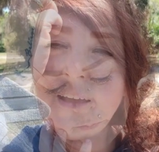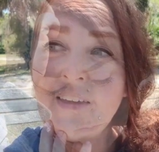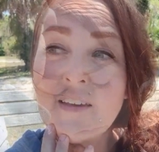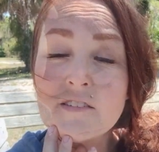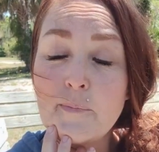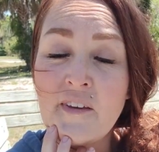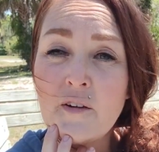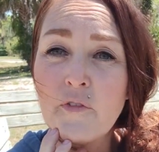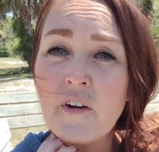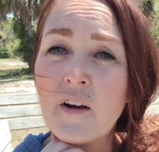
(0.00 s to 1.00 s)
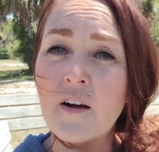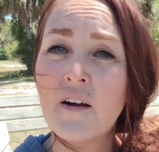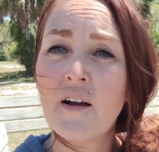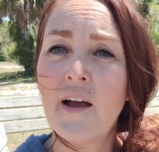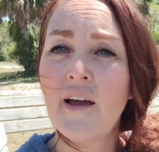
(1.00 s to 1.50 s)
I can't speak for
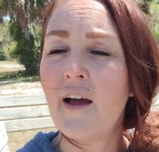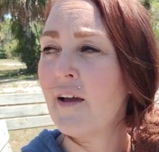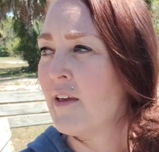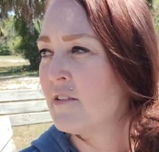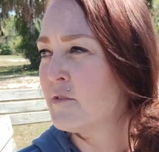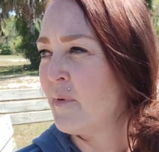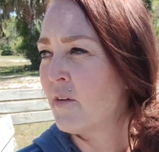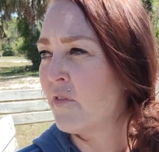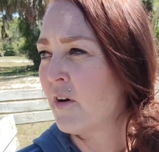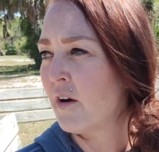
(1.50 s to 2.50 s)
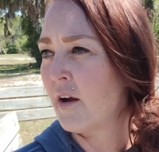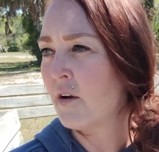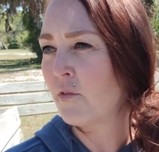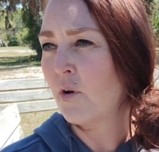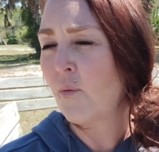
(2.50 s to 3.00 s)
her. I, can't speak for her.
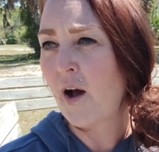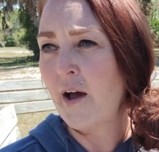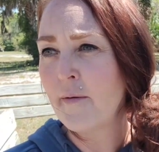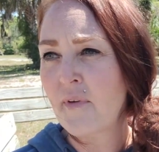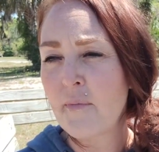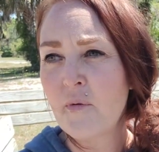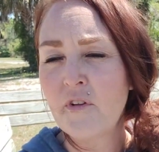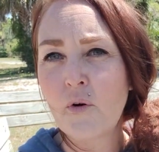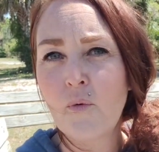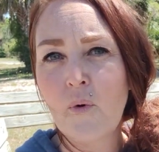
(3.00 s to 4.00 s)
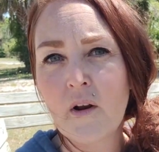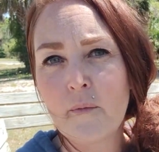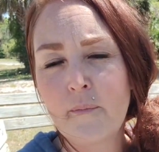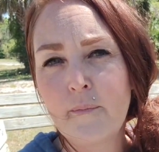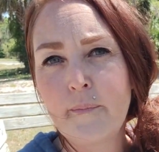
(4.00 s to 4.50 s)
I don't know why. Maybe we don't
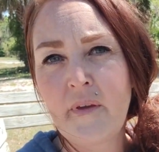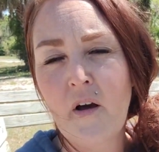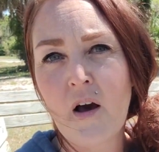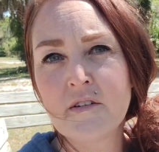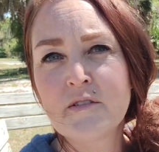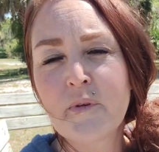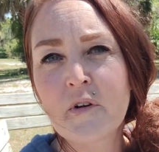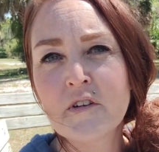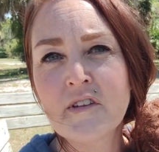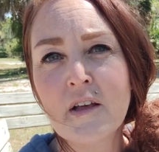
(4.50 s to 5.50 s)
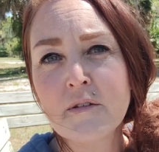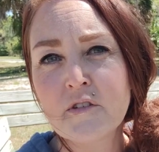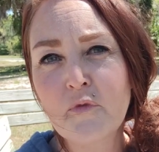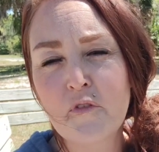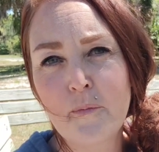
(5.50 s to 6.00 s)
want to be honest with
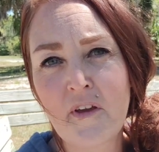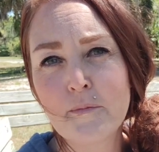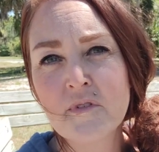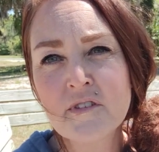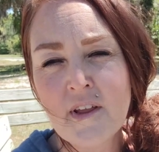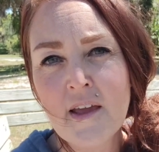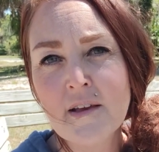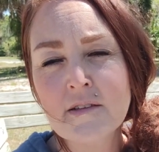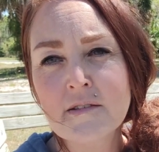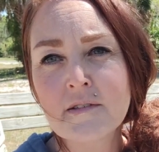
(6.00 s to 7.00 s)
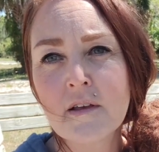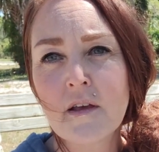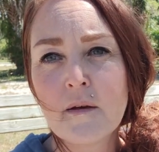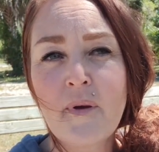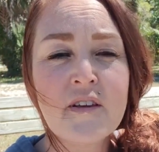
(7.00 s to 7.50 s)
ourselves if we've made mistakes,
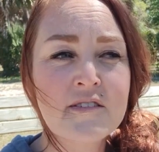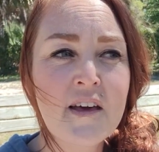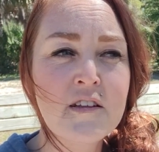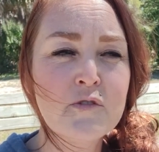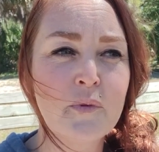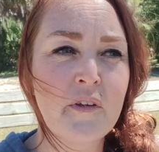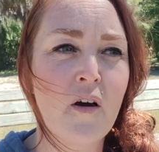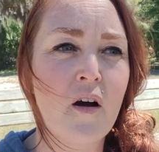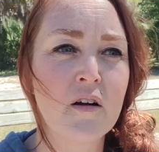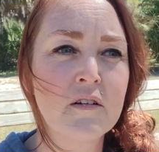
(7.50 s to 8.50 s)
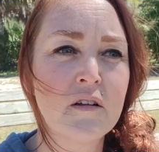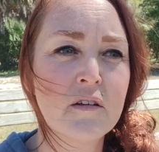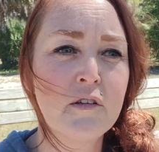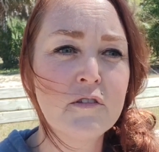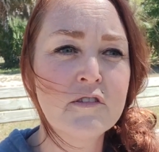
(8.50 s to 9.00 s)
because that is really hard
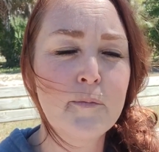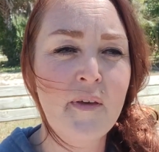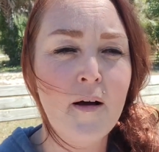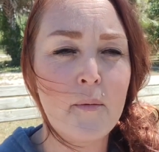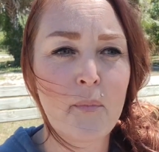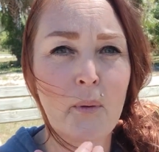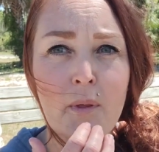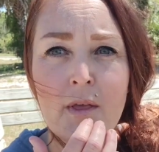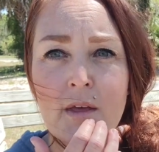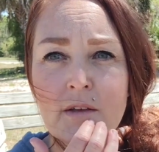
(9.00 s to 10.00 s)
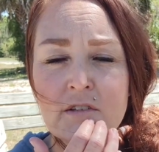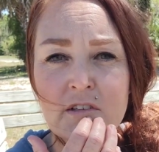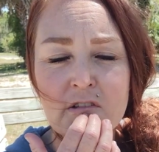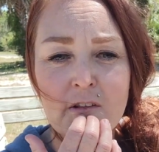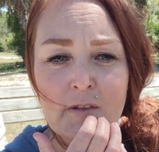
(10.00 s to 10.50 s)
to be humble,
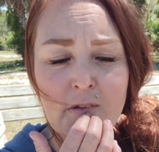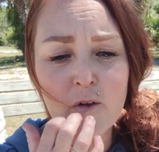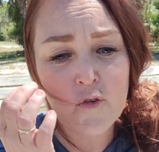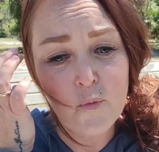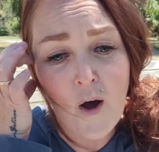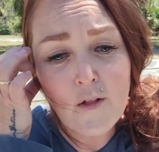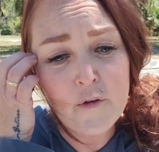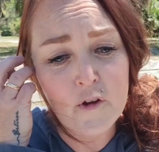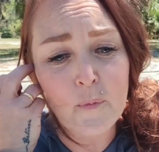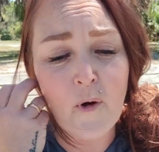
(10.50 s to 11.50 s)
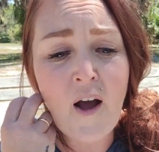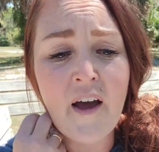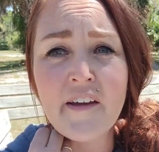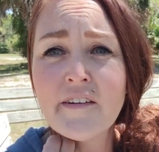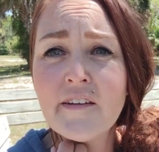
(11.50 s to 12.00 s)
to, to, to swallow your
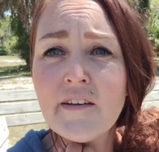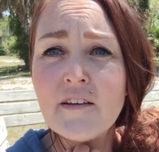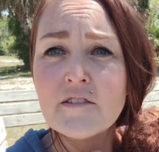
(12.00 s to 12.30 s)
pride.